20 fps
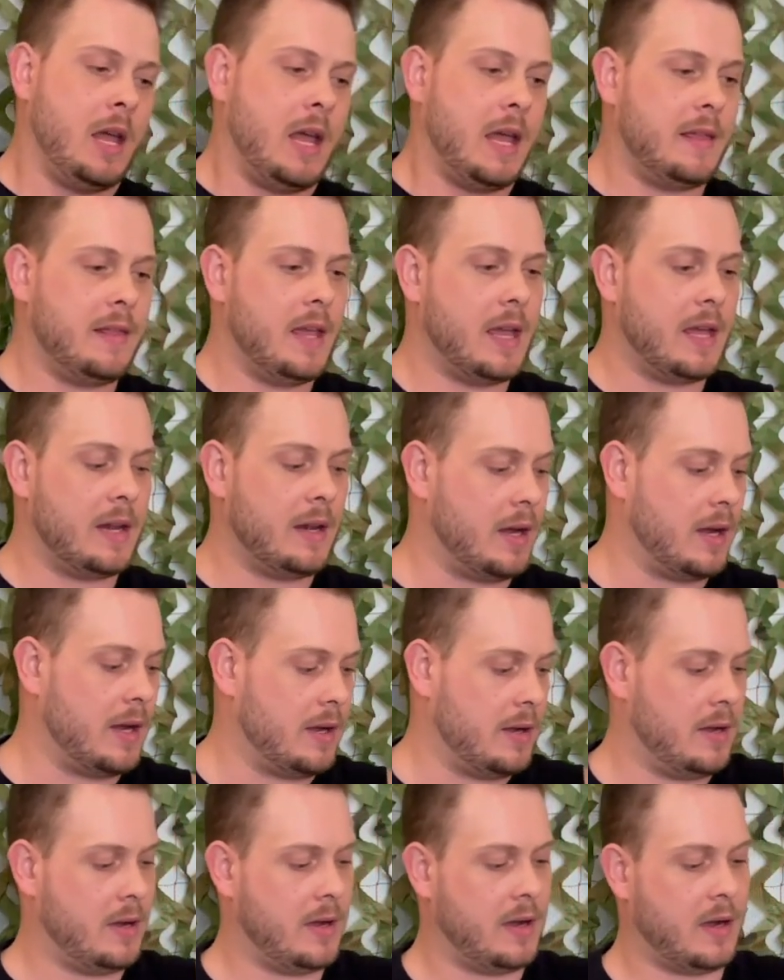And then
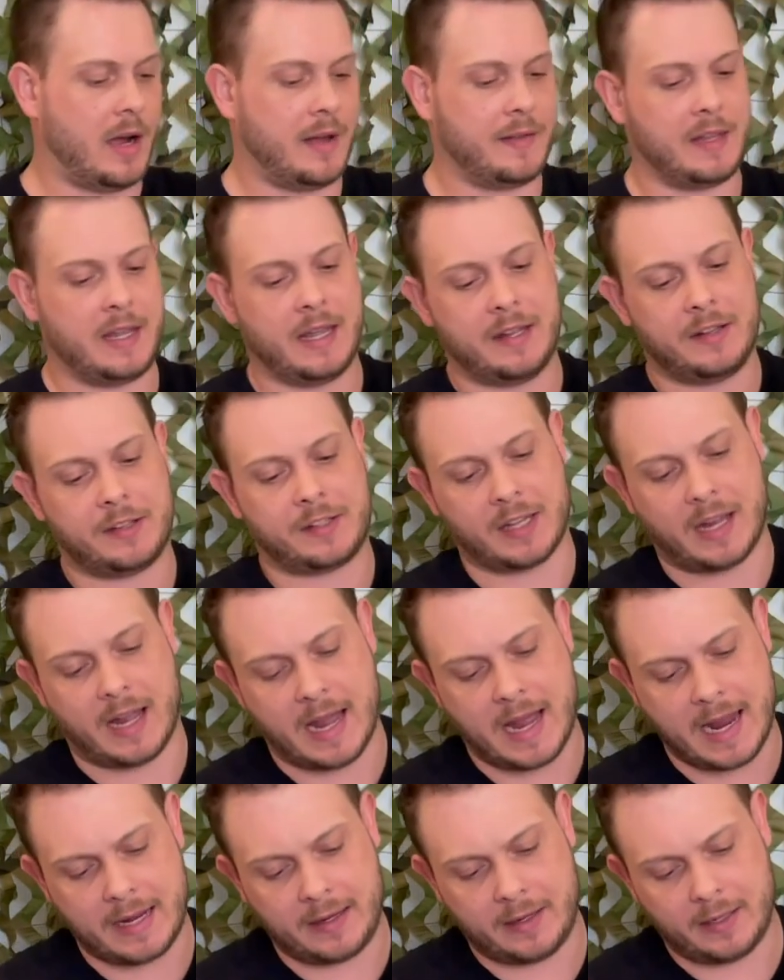on the
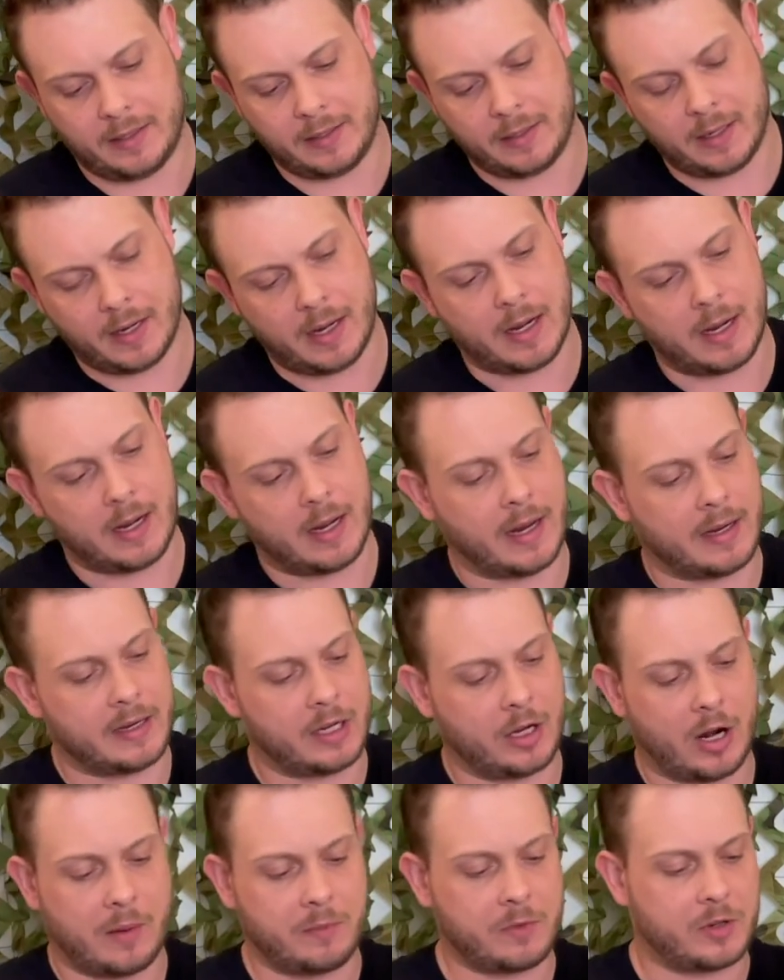inside, you
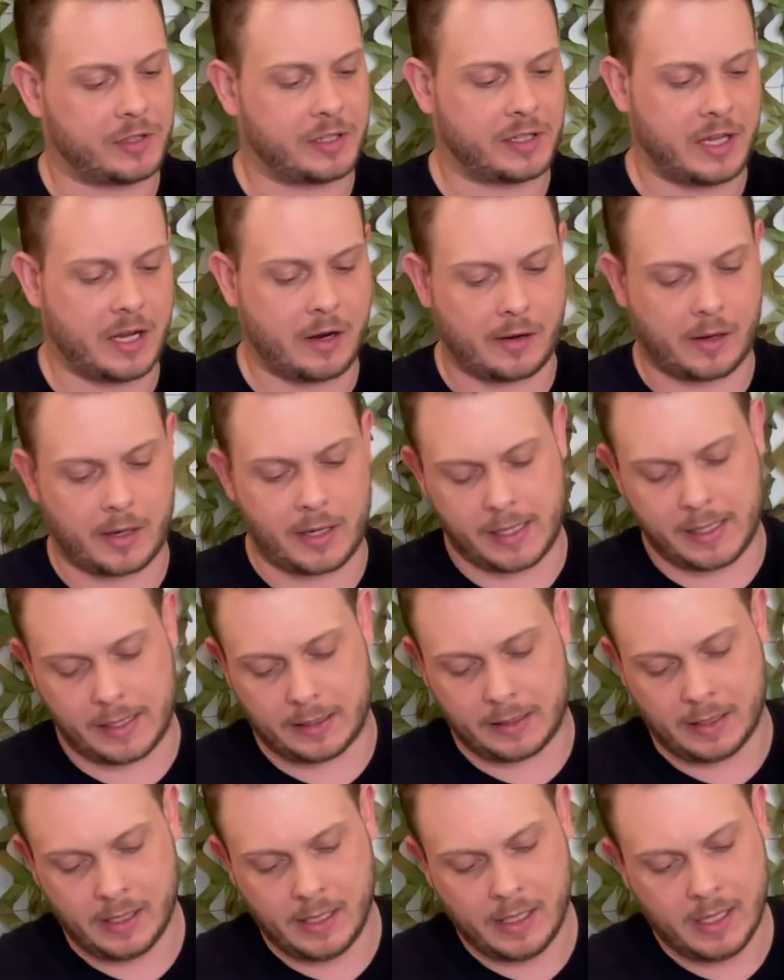know, I'm just
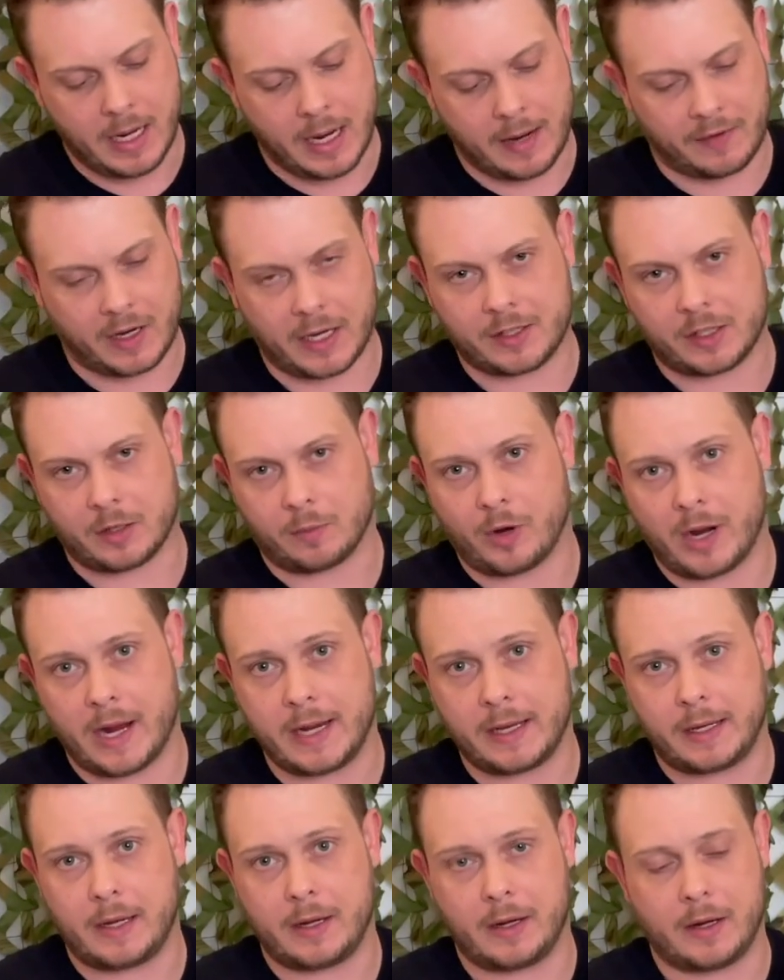carrying, I've got some
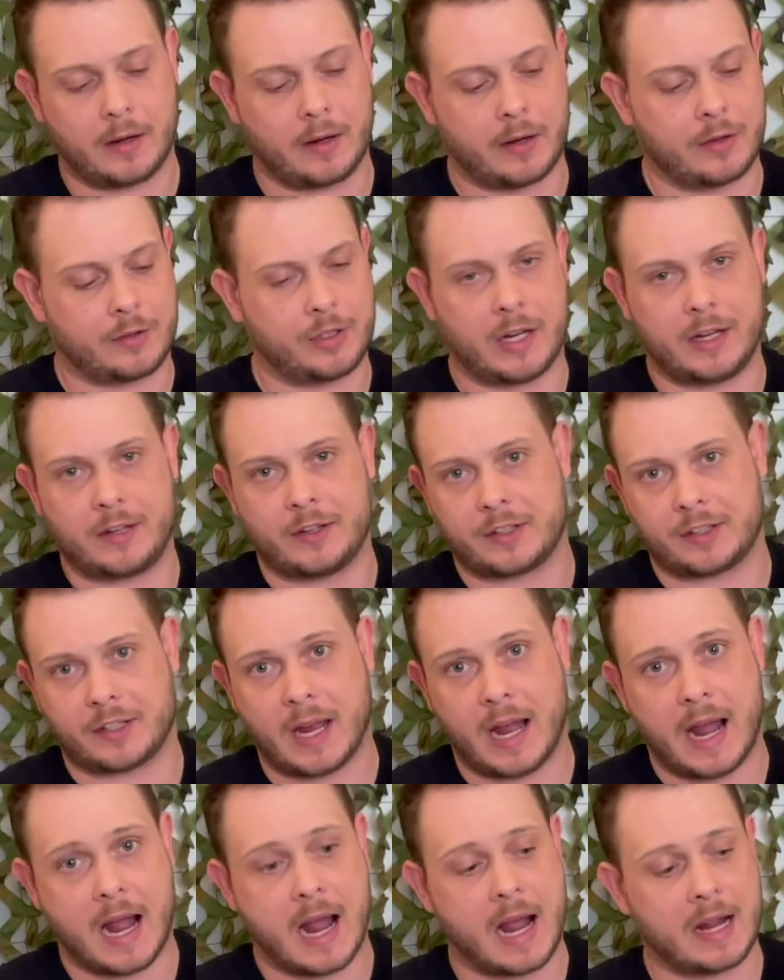rain gear, change of
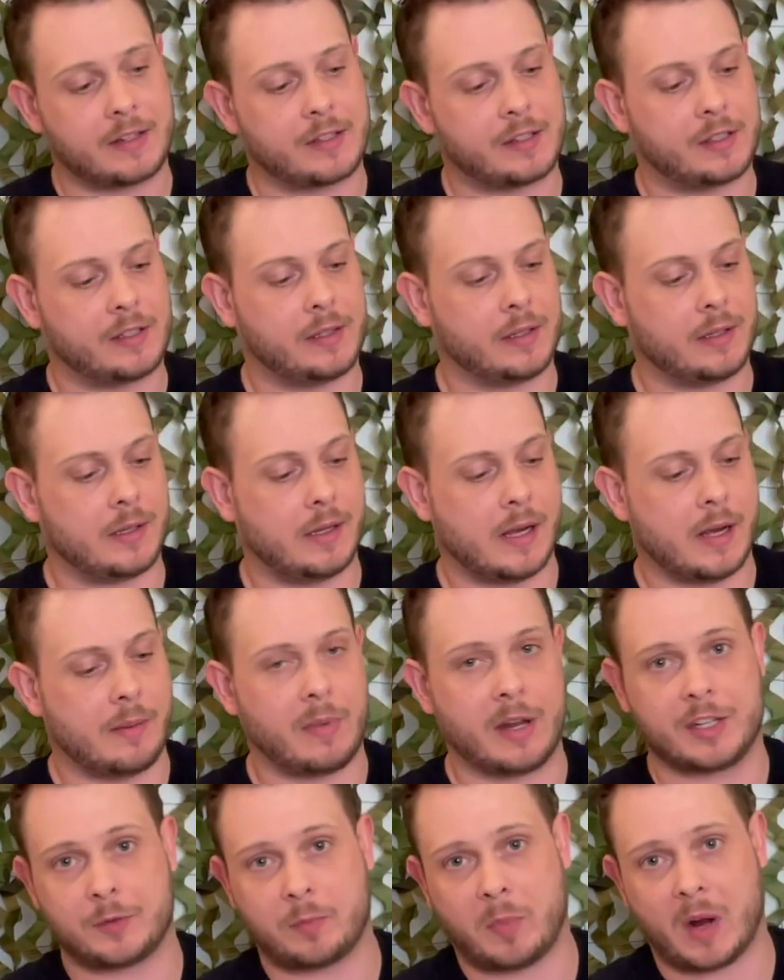socks,
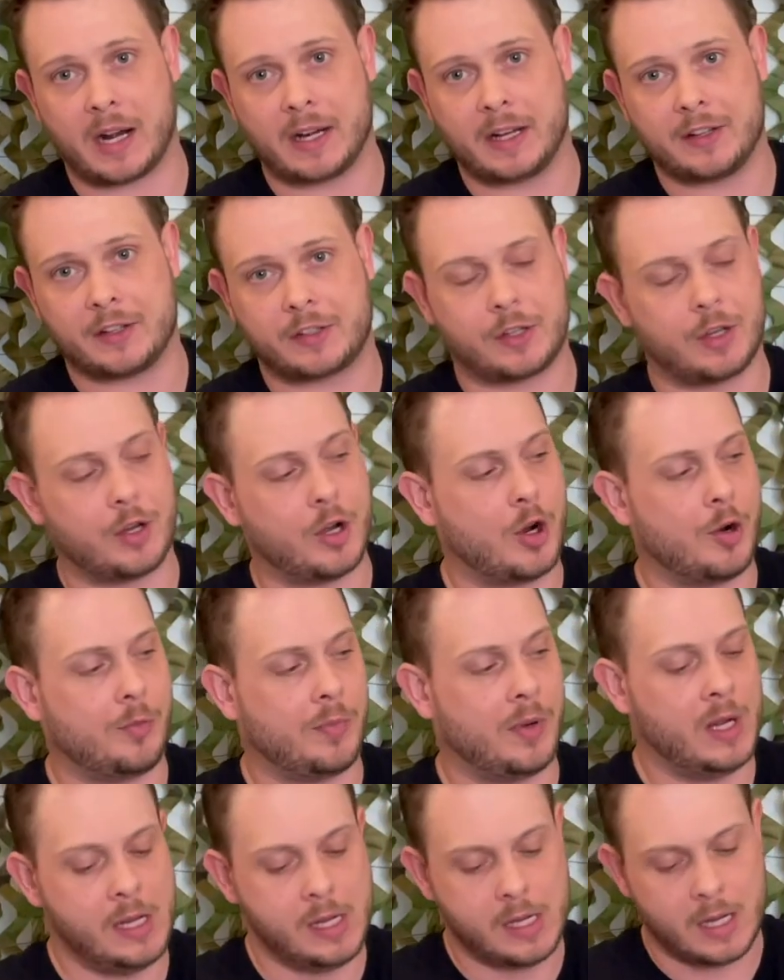my spotting scope.